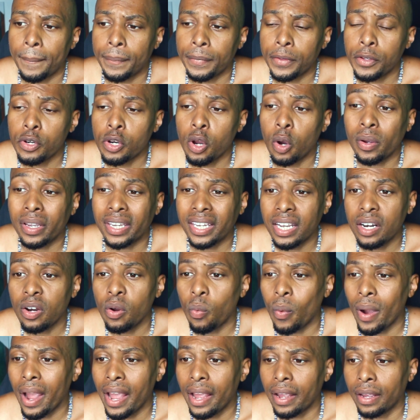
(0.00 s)
you know, get
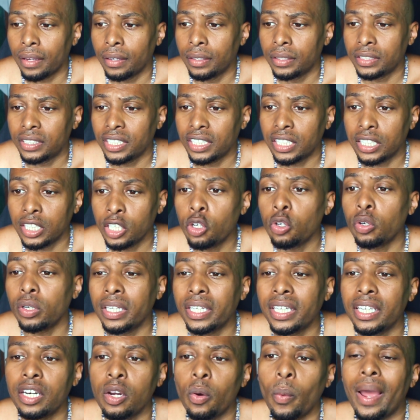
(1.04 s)
away. Just
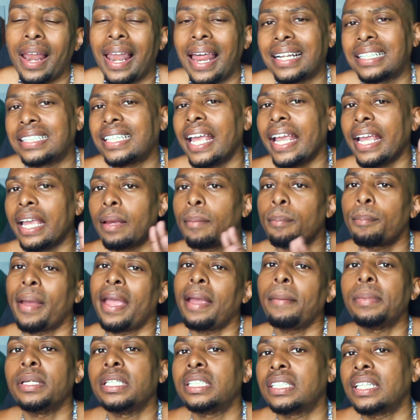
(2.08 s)
literally get away. Like, take it
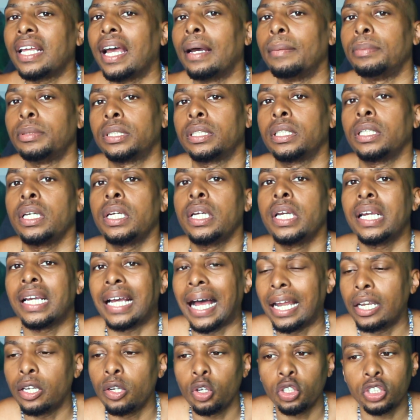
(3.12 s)
baby steps.
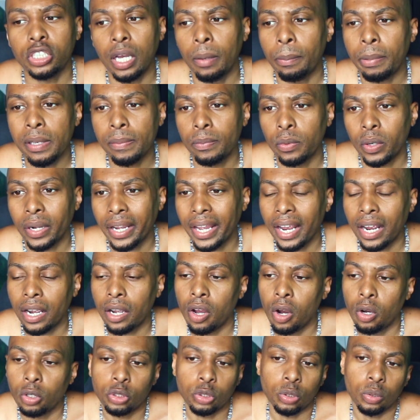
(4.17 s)
I know some people can't
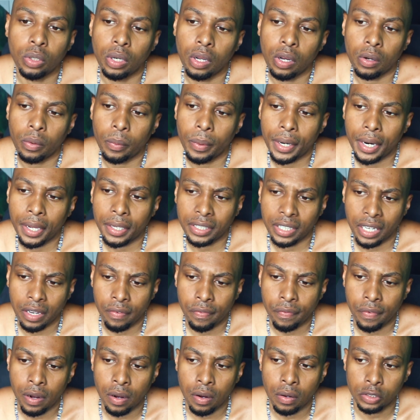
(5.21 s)
go too long without their
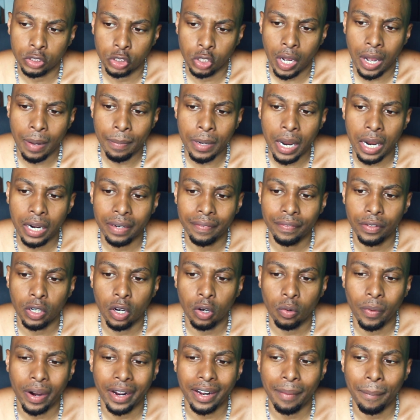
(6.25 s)
phone, so I'm not even
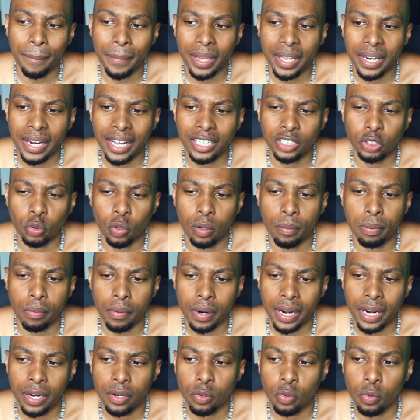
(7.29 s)
gonna recommend that to a
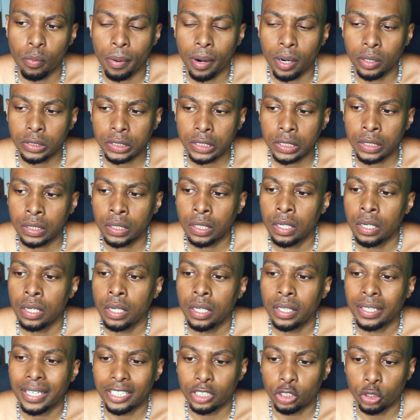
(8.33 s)
brand new person
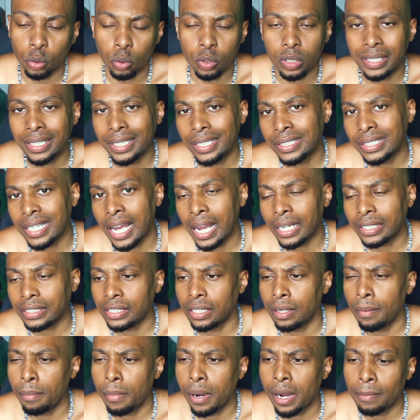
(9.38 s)
that's new to
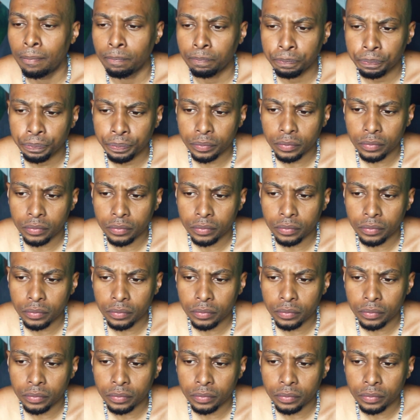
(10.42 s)
detoxing. But